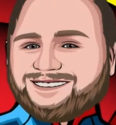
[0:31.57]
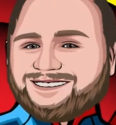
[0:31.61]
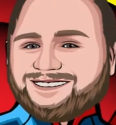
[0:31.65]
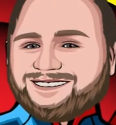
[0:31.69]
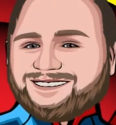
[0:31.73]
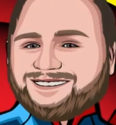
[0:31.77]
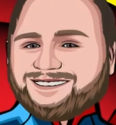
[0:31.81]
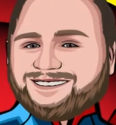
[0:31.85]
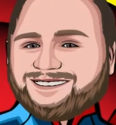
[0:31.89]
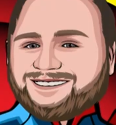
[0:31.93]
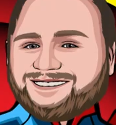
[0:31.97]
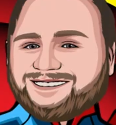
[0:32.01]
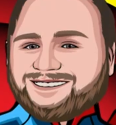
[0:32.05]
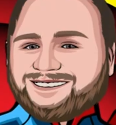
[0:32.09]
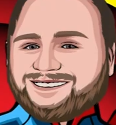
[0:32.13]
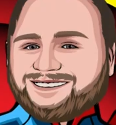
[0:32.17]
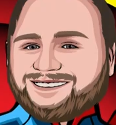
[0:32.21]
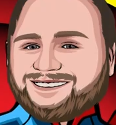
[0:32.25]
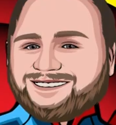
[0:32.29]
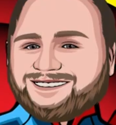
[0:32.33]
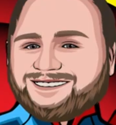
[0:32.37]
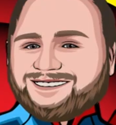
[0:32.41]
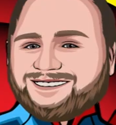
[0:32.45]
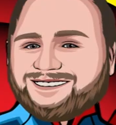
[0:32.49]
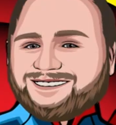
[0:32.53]

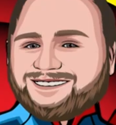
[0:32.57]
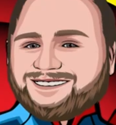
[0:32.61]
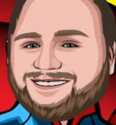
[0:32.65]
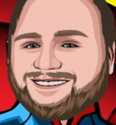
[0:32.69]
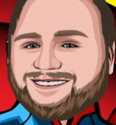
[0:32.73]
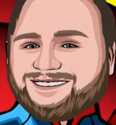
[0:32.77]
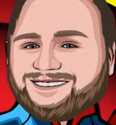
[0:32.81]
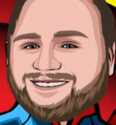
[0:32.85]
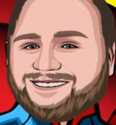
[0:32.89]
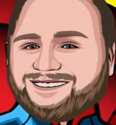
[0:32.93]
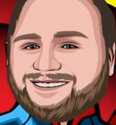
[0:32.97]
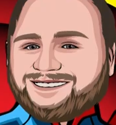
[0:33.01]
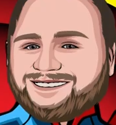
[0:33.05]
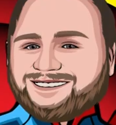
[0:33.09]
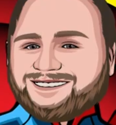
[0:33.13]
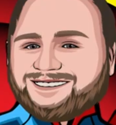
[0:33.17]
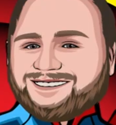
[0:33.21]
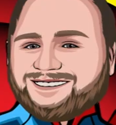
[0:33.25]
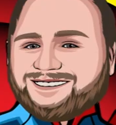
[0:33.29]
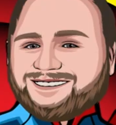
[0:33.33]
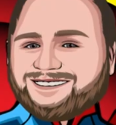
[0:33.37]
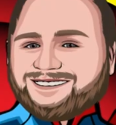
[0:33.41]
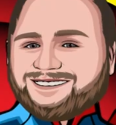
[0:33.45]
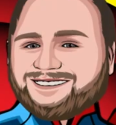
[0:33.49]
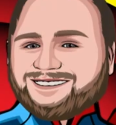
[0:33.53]

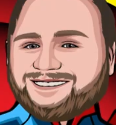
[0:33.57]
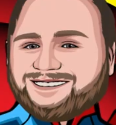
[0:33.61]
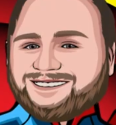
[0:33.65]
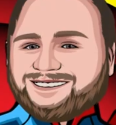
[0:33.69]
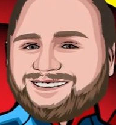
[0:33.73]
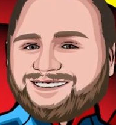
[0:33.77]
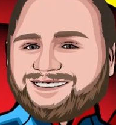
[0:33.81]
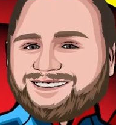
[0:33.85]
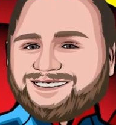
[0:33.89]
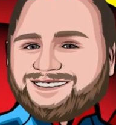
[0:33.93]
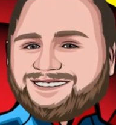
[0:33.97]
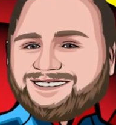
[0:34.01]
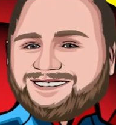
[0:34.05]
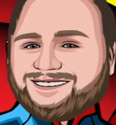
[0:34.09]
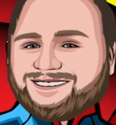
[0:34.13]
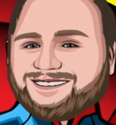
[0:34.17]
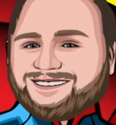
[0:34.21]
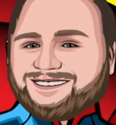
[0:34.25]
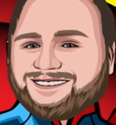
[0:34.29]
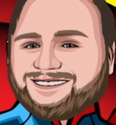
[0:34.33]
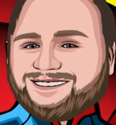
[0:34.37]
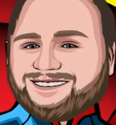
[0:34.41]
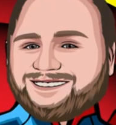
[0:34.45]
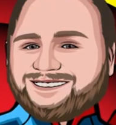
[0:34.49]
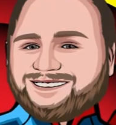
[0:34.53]

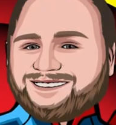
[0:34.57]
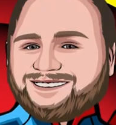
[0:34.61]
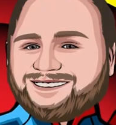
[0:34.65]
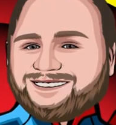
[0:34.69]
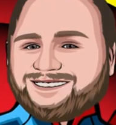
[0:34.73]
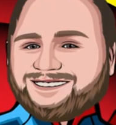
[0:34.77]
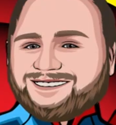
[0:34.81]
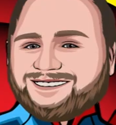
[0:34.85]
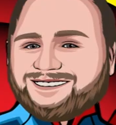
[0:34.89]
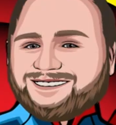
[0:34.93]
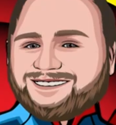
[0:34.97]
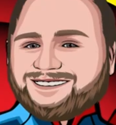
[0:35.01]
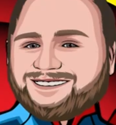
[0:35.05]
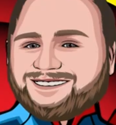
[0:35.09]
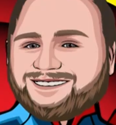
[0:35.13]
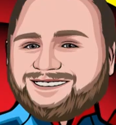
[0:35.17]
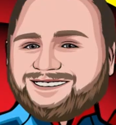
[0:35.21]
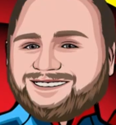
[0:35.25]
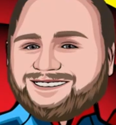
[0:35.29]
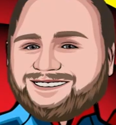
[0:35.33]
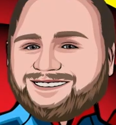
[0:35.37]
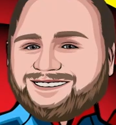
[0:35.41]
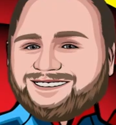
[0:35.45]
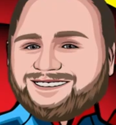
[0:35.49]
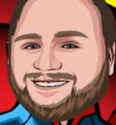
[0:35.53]

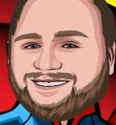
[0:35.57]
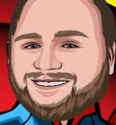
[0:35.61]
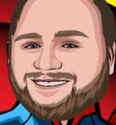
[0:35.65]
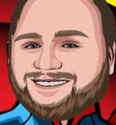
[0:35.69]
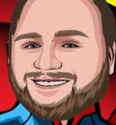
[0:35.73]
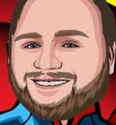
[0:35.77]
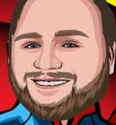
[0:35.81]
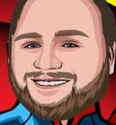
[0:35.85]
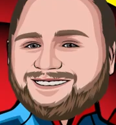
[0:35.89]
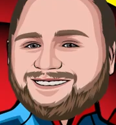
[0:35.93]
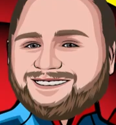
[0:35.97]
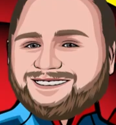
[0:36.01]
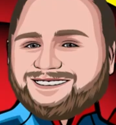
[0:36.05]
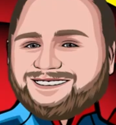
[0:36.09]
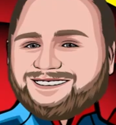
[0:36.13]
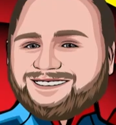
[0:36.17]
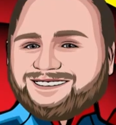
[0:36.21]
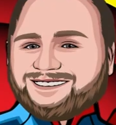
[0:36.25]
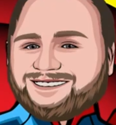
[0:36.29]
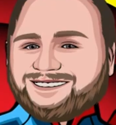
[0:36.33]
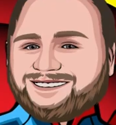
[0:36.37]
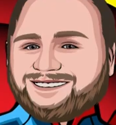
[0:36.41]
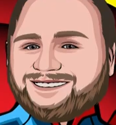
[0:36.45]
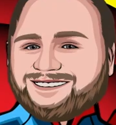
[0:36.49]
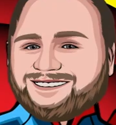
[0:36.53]

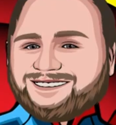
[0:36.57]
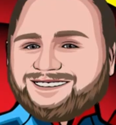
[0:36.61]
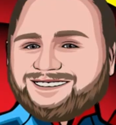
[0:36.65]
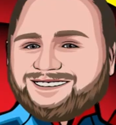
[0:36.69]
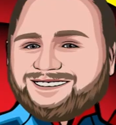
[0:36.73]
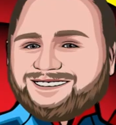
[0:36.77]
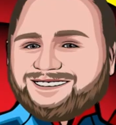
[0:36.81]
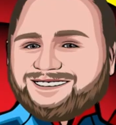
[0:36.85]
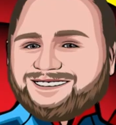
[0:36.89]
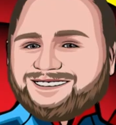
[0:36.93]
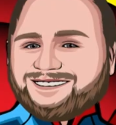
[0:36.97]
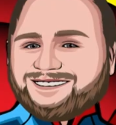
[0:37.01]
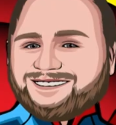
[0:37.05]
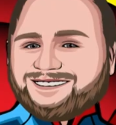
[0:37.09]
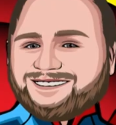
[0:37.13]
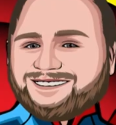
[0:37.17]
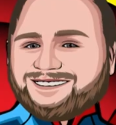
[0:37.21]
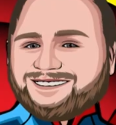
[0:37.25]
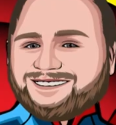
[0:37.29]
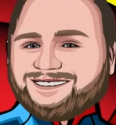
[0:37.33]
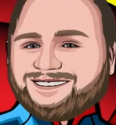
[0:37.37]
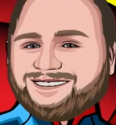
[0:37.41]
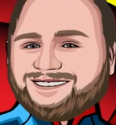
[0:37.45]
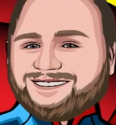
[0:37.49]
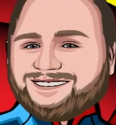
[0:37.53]

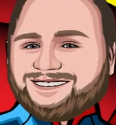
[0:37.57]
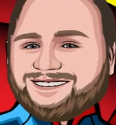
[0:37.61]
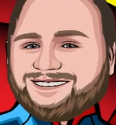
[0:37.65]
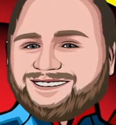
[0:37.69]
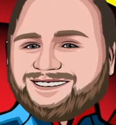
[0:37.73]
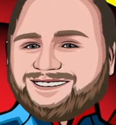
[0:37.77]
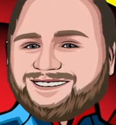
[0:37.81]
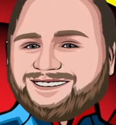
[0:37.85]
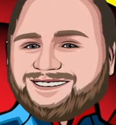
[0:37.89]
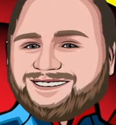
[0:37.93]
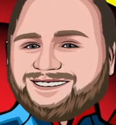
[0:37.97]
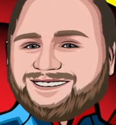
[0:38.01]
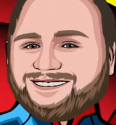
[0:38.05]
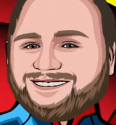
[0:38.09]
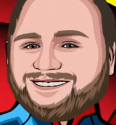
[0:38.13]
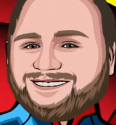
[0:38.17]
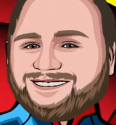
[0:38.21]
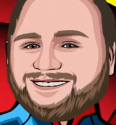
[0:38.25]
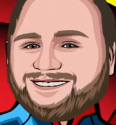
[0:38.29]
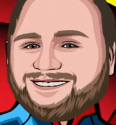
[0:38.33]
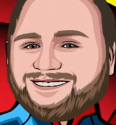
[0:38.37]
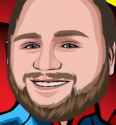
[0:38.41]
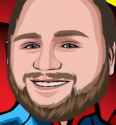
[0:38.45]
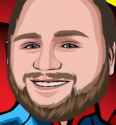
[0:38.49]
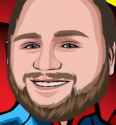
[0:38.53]

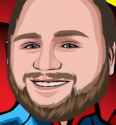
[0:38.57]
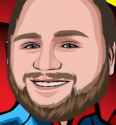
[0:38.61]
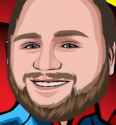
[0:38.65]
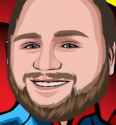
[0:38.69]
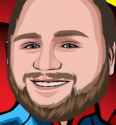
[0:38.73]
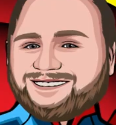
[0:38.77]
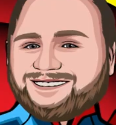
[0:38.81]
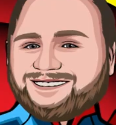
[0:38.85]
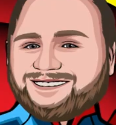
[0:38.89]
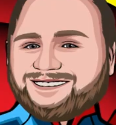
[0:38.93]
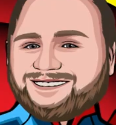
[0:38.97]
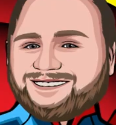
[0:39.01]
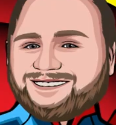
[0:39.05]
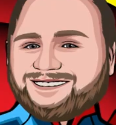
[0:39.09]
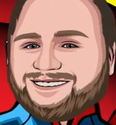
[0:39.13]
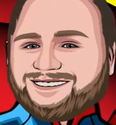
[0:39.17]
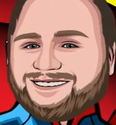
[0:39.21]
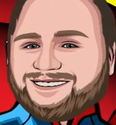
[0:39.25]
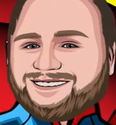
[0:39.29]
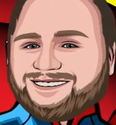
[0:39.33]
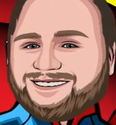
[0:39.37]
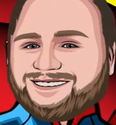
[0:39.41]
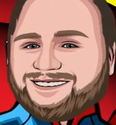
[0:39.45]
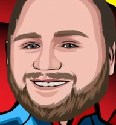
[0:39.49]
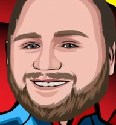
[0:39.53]
No words are spoken by the person on screen.